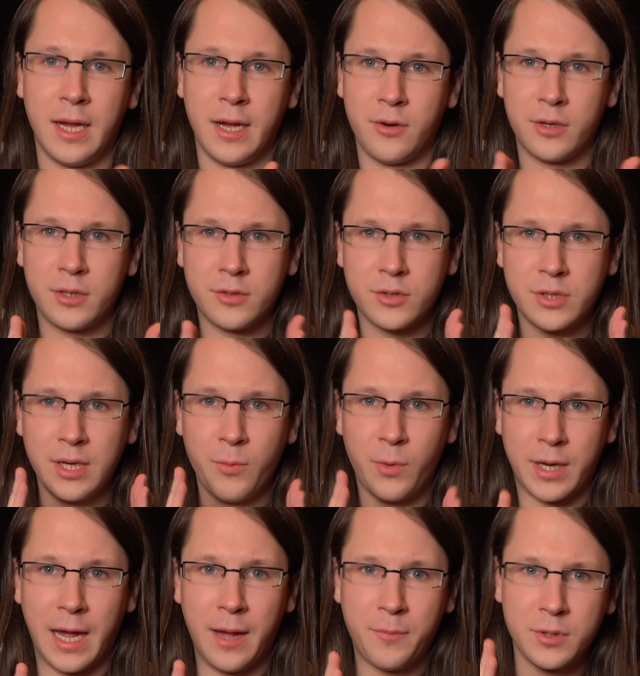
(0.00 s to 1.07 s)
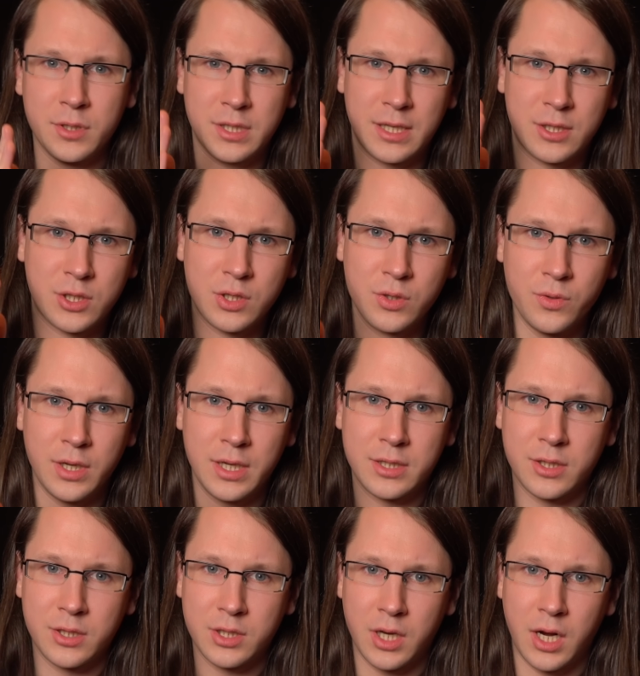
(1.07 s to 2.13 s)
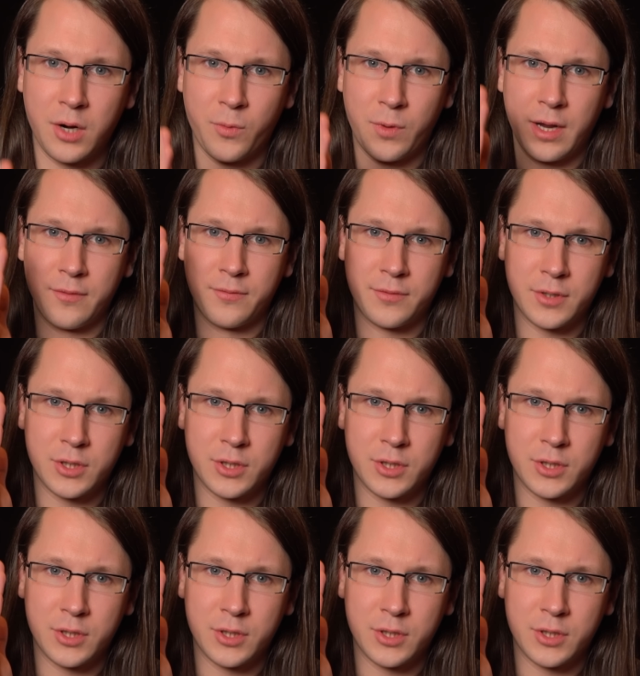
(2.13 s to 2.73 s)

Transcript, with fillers: in order to see what happens as soon as the sine wave